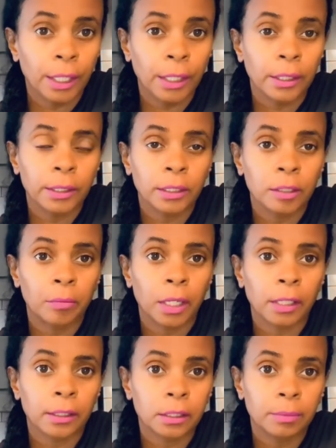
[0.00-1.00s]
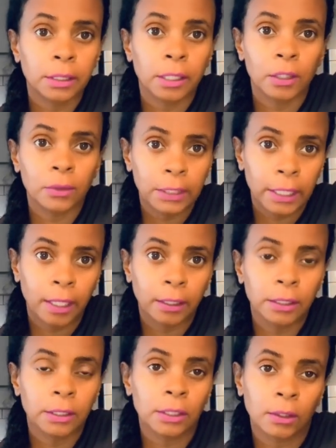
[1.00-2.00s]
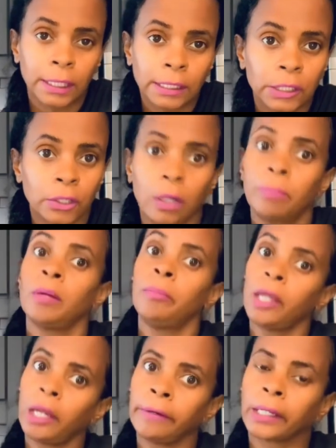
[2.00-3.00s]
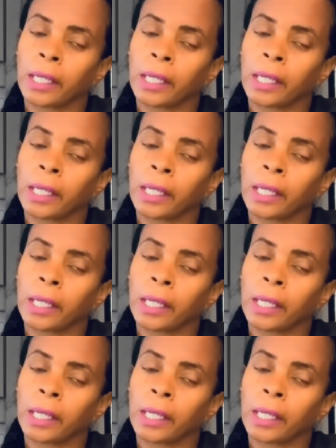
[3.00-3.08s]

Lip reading: to make this potato salad. So let's start preparing it.